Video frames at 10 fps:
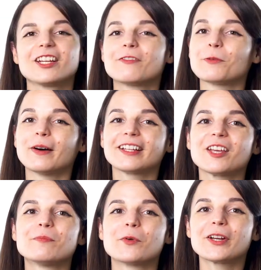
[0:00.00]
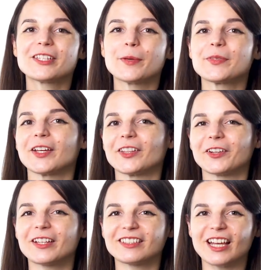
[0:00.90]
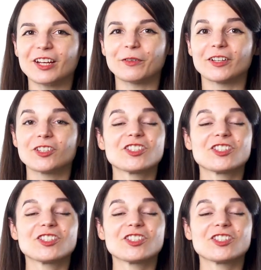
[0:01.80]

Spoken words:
If you want to get more tips on learning language,